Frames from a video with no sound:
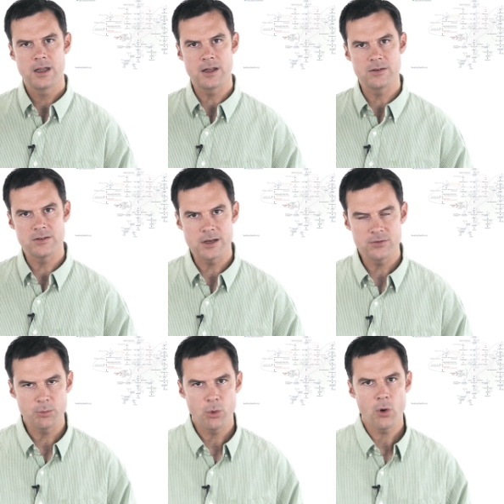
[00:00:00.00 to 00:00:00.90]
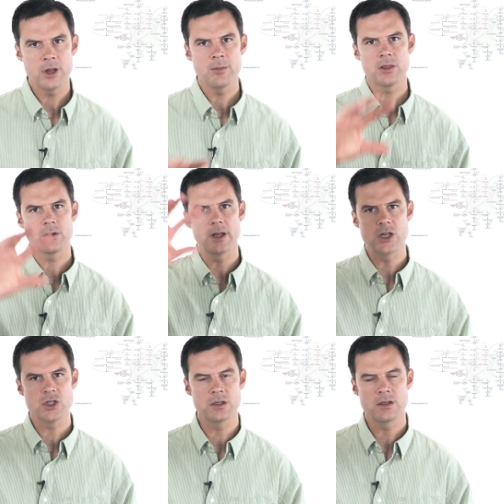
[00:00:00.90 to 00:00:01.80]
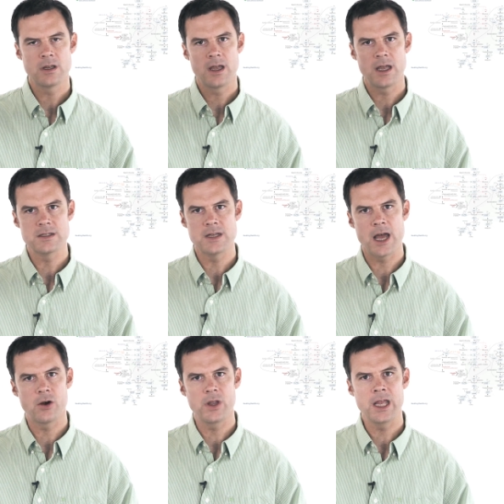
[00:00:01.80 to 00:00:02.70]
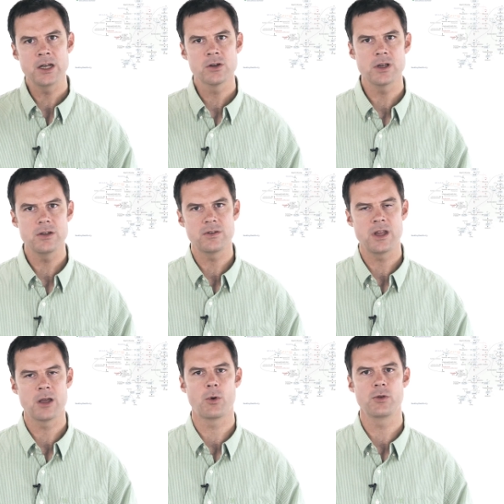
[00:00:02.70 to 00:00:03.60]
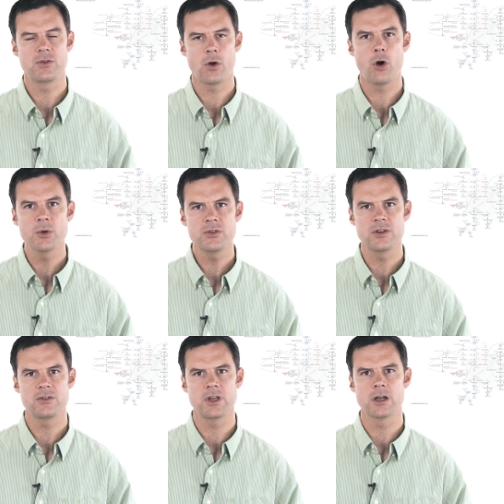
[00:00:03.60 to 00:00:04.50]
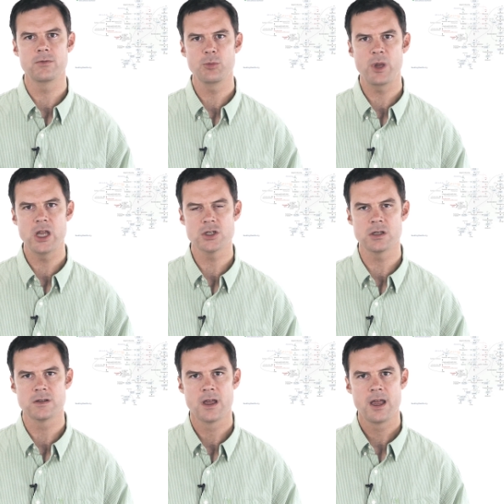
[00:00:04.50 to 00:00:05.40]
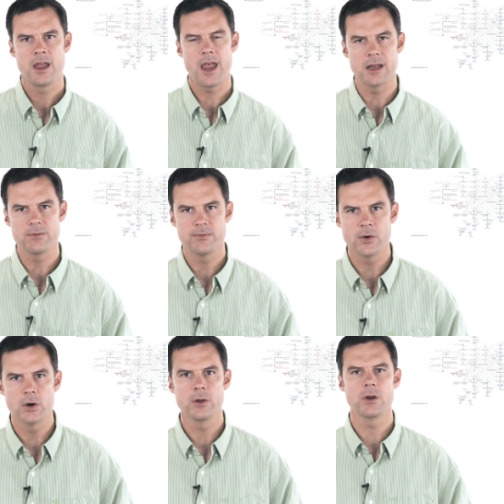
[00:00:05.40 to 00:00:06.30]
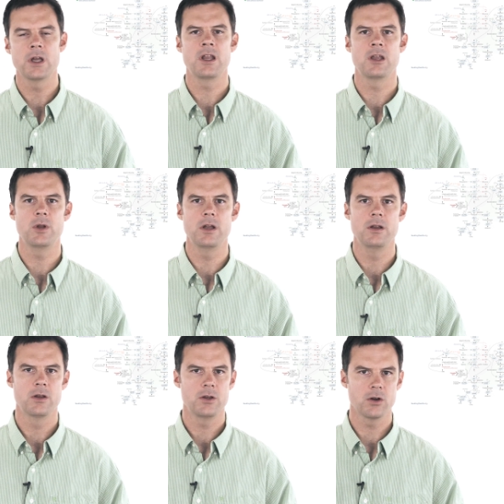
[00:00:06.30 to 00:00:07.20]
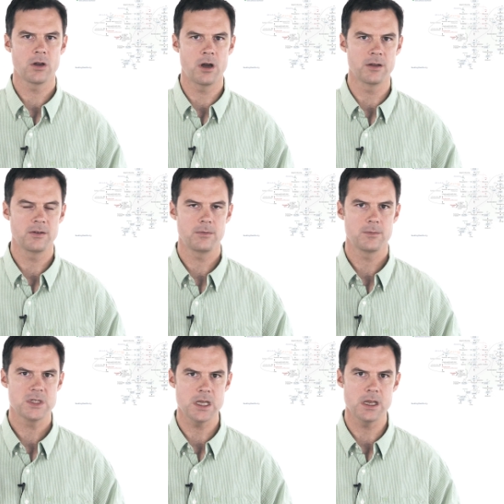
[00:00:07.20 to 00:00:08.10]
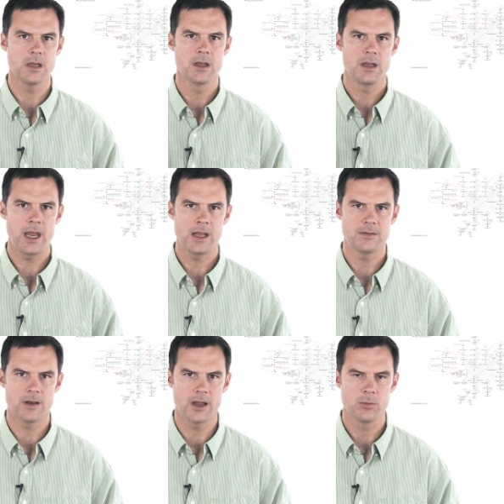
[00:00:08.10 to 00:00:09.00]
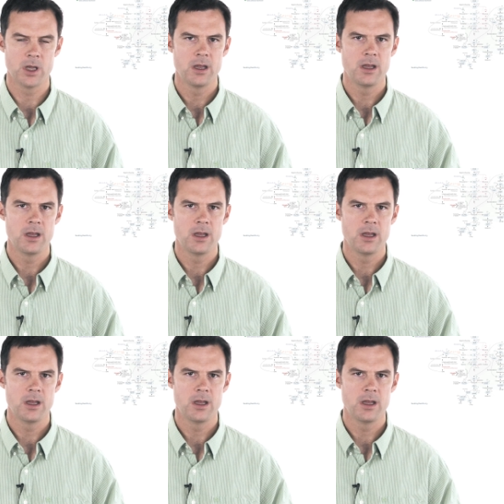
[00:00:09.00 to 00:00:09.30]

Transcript: instead of supporting methylation, has now increased the homocysteine of your patient and further inhibited your COMT enzyme.